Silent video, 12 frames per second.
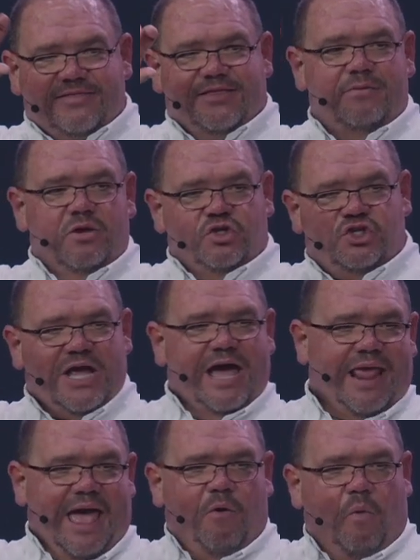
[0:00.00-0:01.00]
got them little
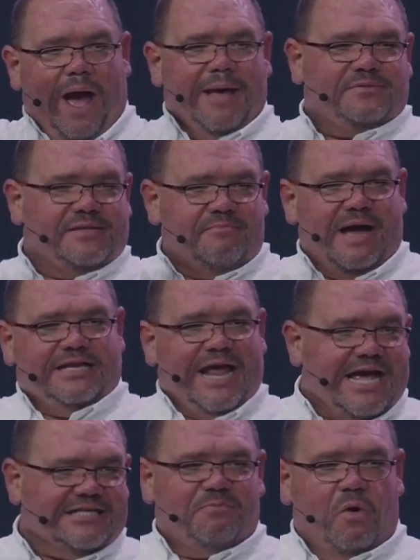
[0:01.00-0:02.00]
shout out wipes in my
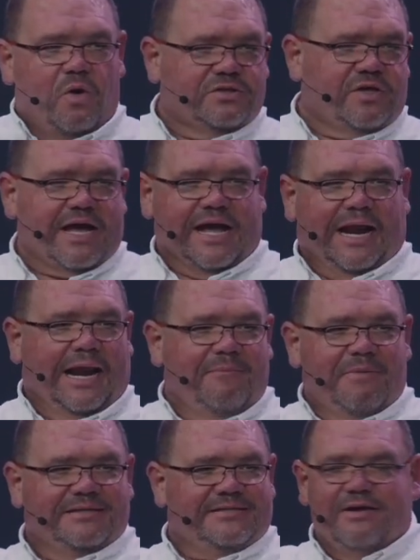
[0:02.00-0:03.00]
dashboard so I can clean
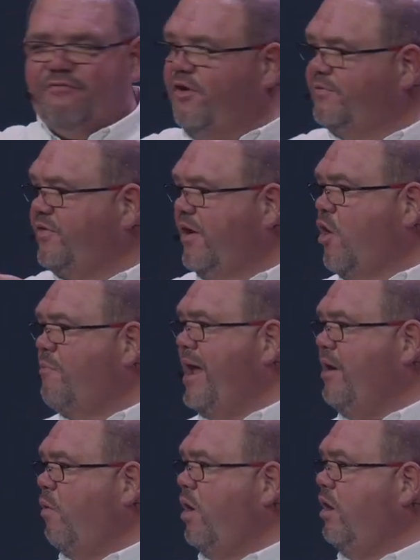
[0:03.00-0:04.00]
myself up so I can go
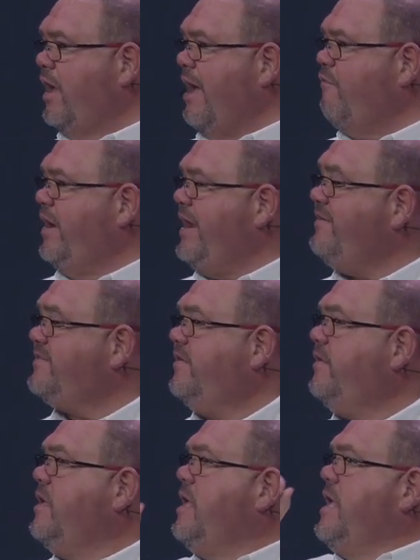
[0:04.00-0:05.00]
back to work look halfway decent.